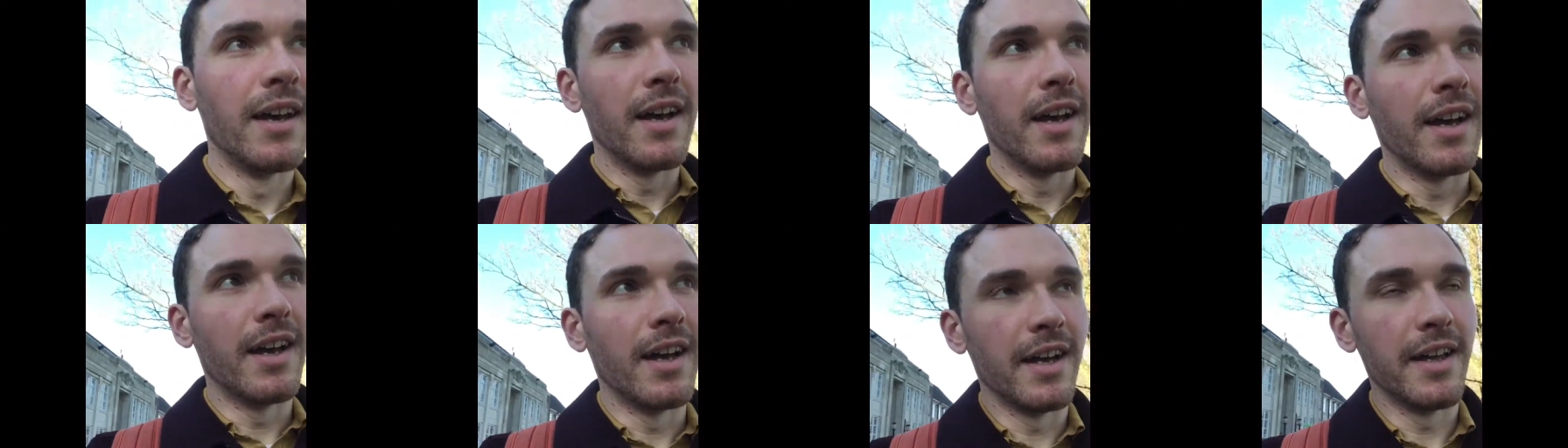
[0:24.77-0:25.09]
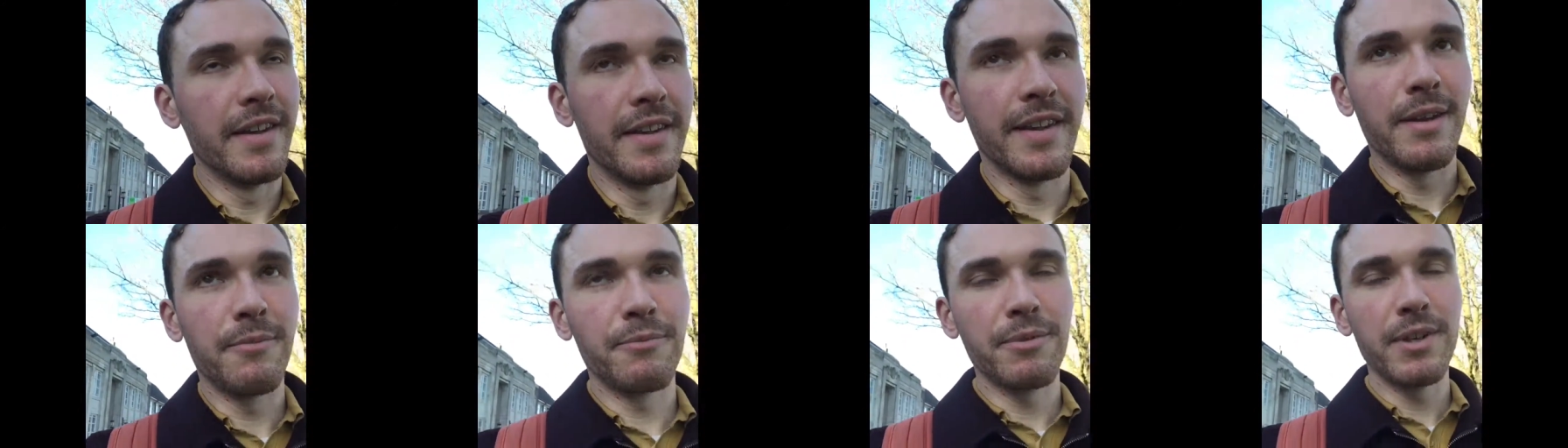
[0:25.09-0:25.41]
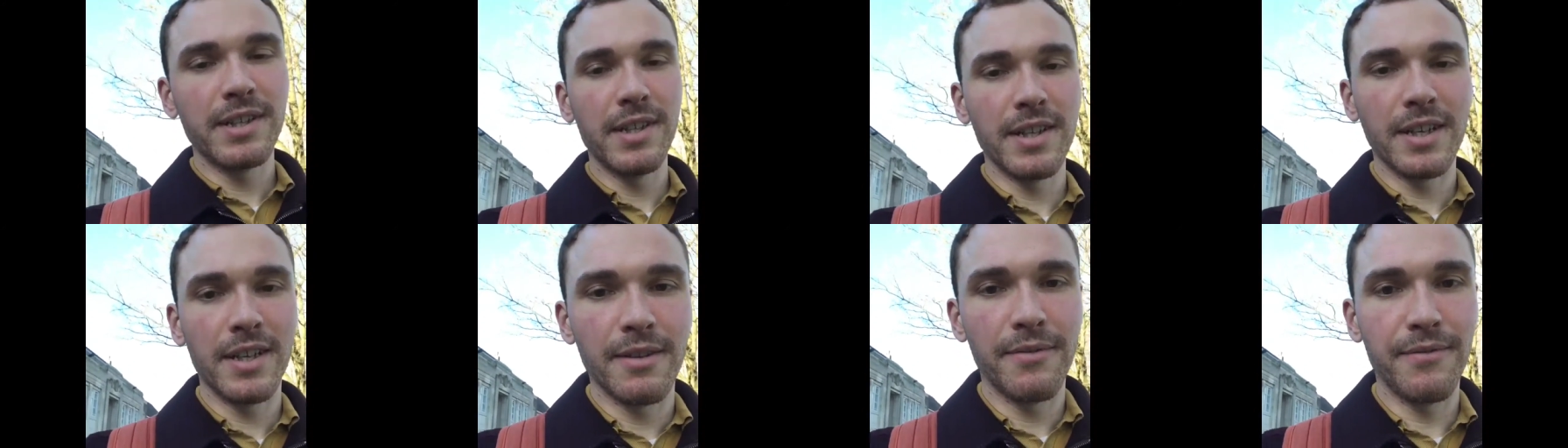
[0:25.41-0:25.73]
Uh, and then
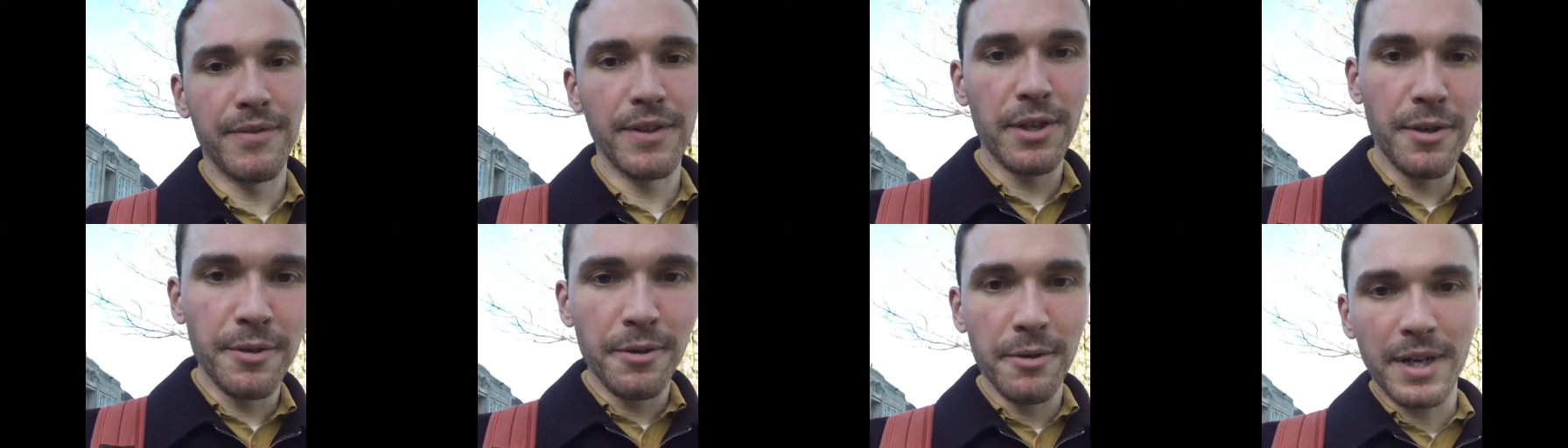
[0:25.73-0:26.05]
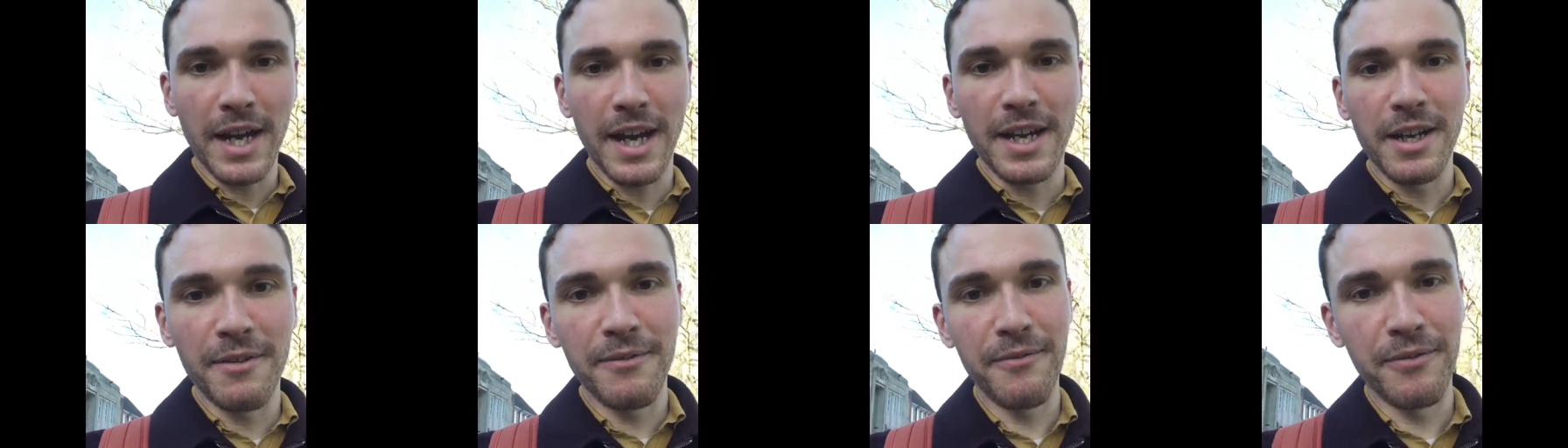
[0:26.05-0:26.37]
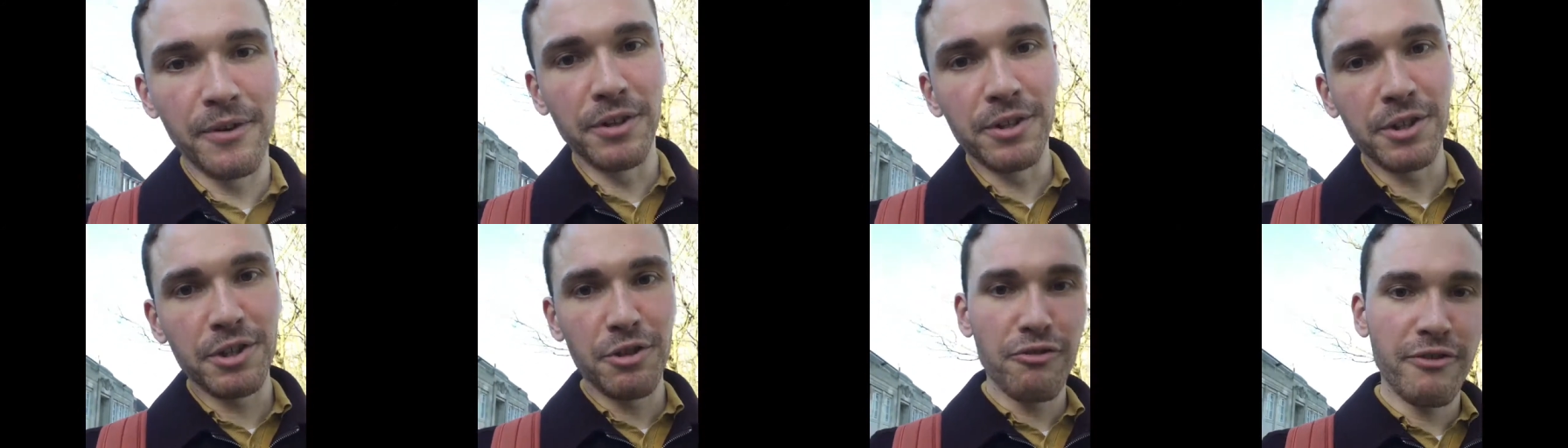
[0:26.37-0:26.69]
we did a few kind of
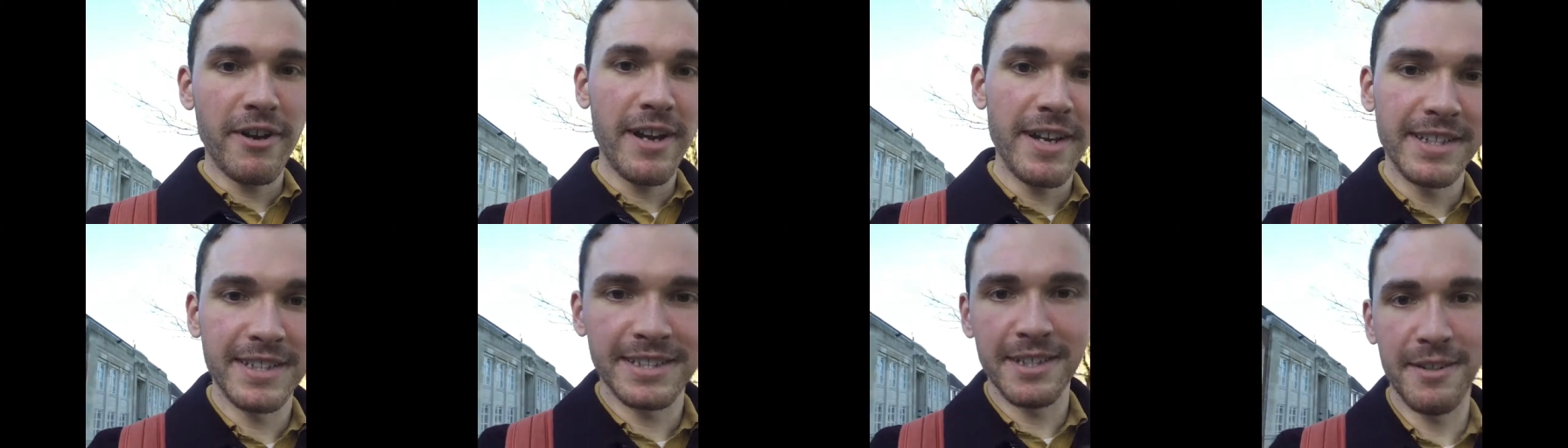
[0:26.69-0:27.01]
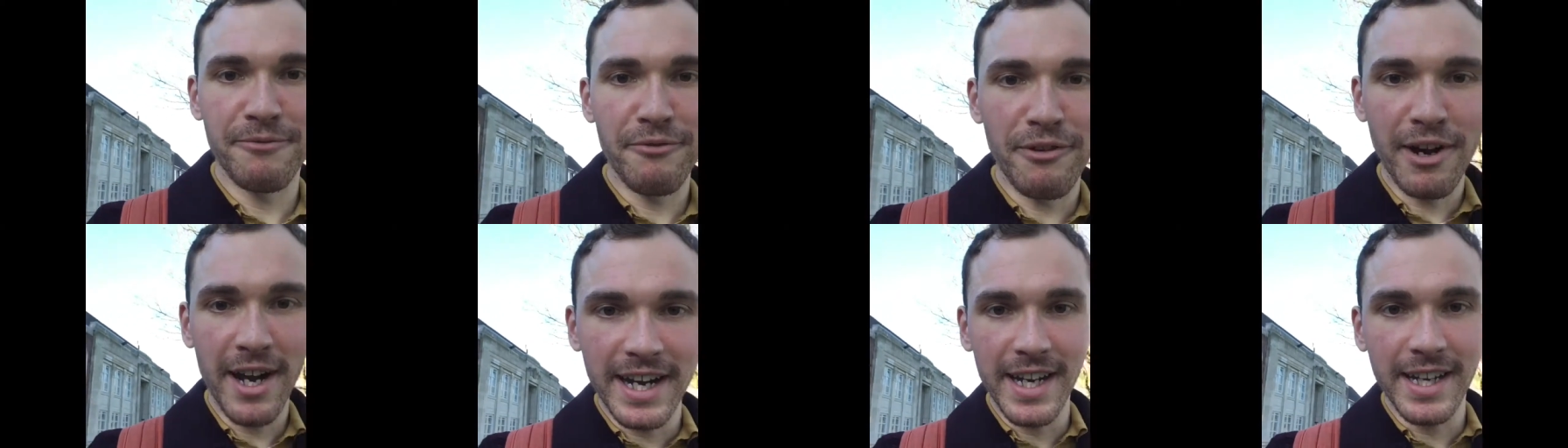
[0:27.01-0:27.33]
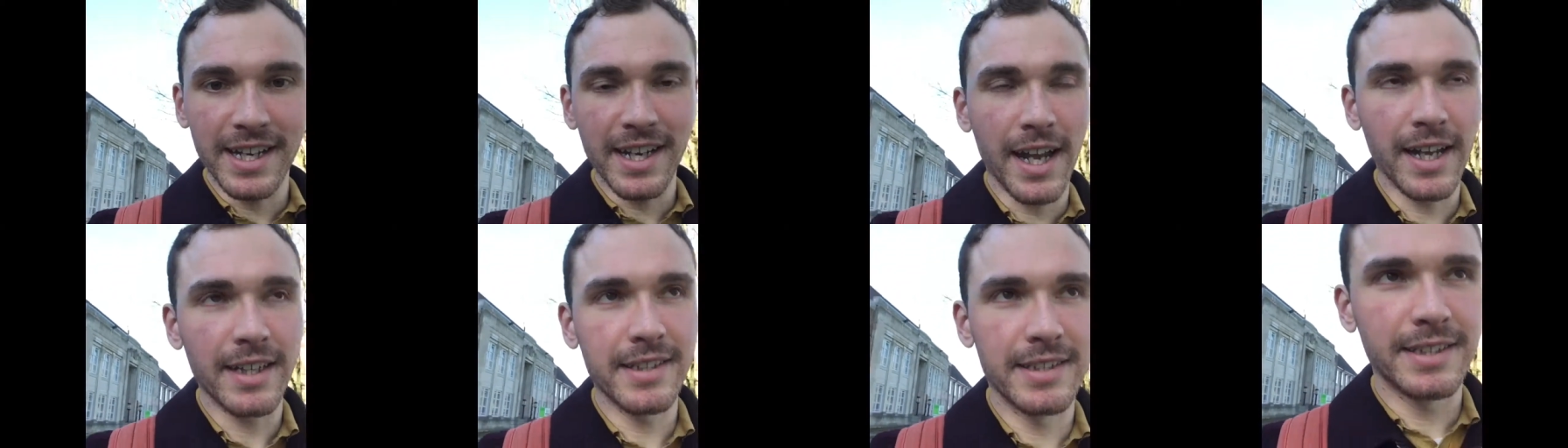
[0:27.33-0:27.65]
fun creative
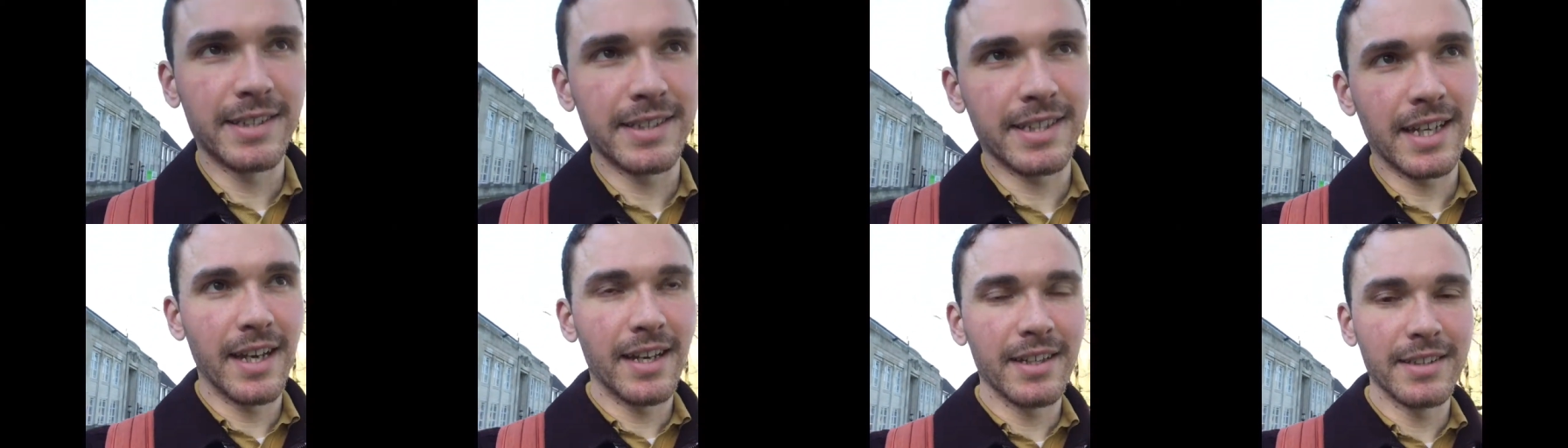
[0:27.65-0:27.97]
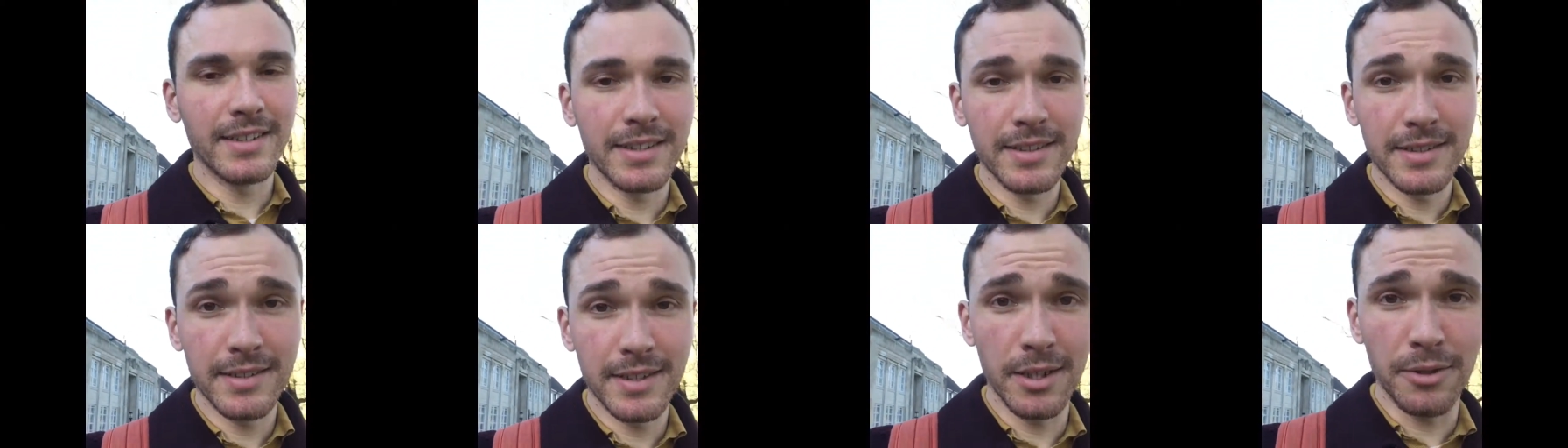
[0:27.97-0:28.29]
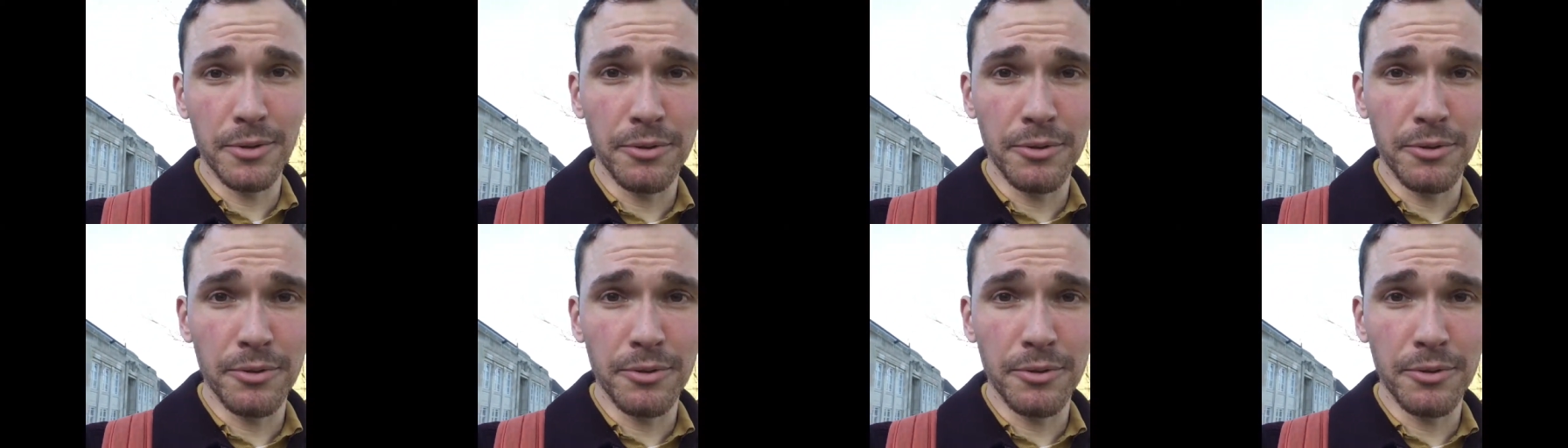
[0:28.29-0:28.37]
writing exercises